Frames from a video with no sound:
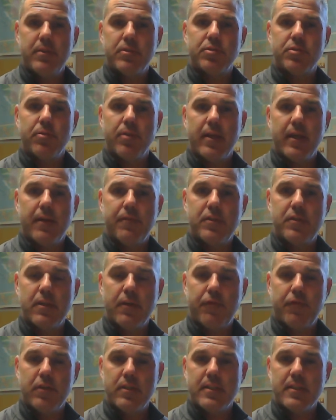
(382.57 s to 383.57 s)
So they have
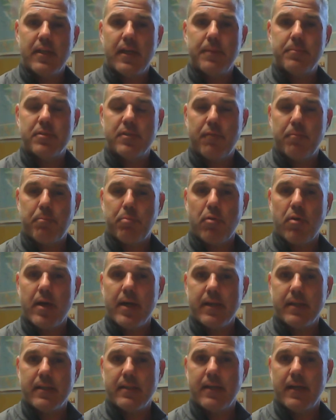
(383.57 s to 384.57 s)
different types of
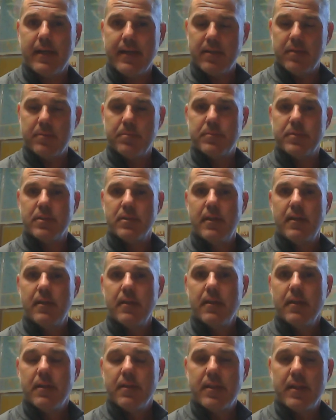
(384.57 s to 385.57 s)
product items
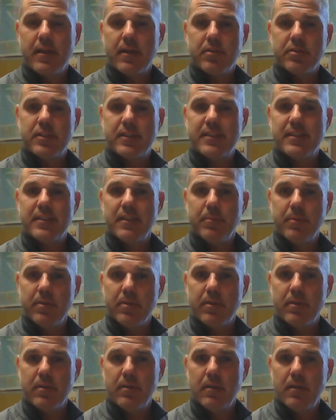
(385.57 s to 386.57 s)
that are
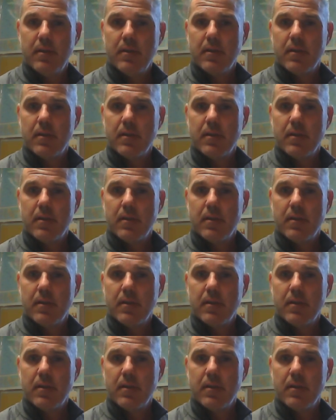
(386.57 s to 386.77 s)
similar,